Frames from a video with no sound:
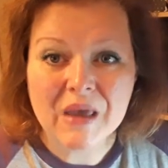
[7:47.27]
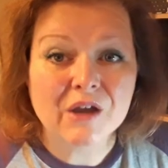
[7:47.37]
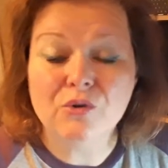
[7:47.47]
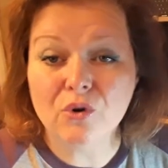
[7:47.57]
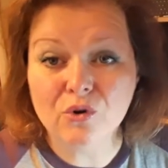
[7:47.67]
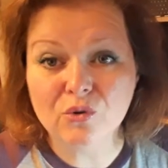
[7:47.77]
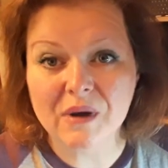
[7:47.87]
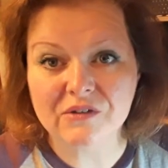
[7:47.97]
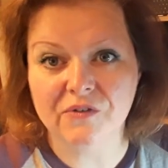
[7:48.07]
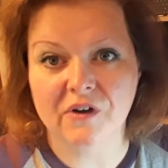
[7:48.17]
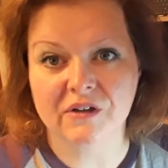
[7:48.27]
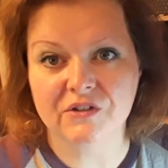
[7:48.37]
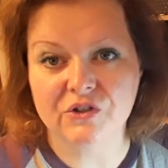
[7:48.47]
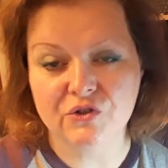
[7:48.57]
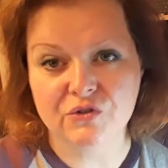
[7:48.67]
You will always find
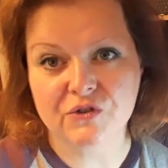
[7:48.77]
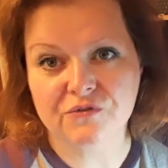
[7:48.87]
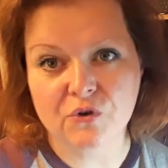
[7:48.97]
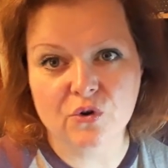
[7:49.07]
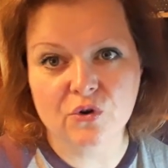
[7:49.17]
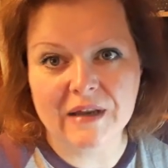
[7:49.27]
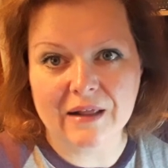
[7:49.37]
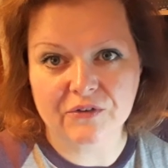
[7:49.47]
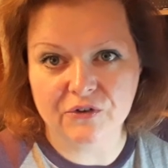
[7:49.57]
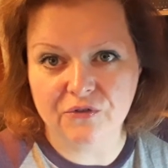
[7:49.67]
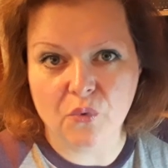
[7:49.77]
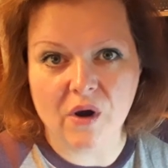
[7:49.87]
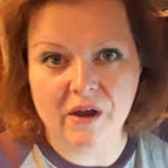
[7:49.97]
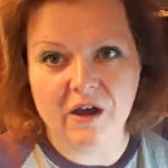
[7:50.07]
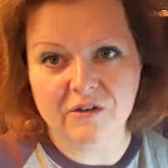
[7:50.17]
use for lengths of
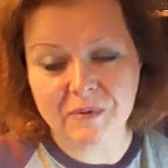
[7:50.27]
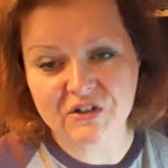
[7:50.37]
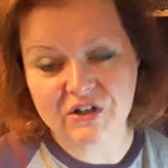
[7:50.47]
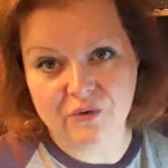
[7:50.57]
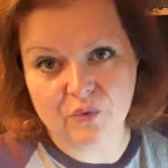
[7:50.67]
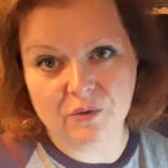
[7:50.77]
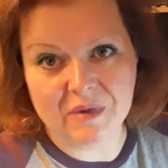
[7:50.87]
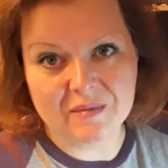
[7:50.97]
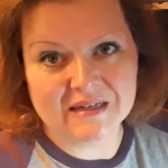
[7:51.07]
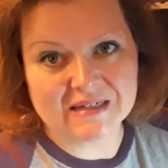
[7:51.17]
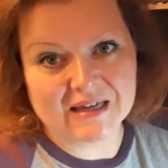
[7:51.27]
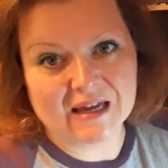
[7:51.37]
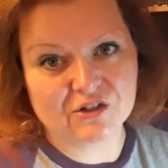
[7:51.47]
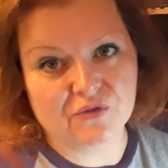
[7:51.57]
wire, especially in a one millimetre gauge.